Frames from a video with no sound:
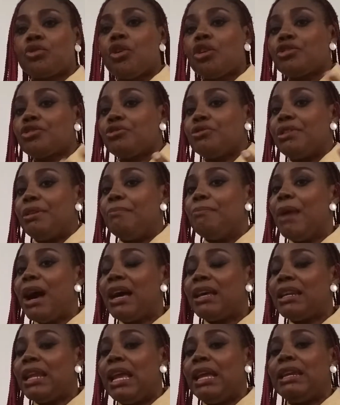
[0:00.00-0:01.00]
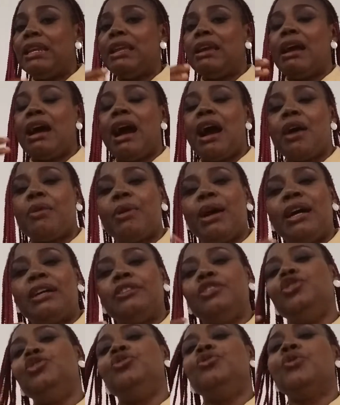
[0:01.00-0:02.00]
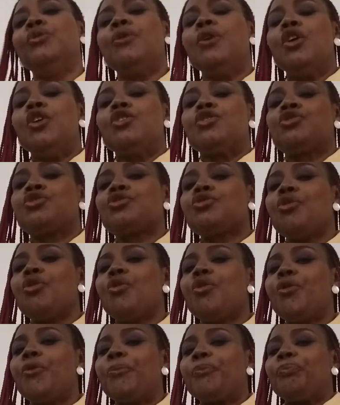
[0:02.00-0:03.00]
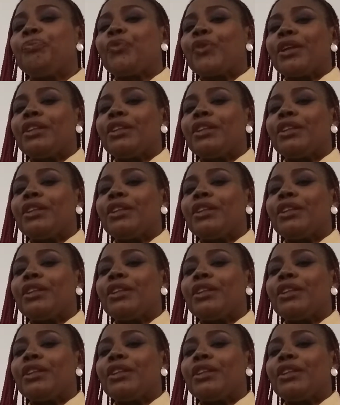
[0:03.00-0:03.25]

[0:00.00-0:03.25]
talks to the man anyhow, and you know, so.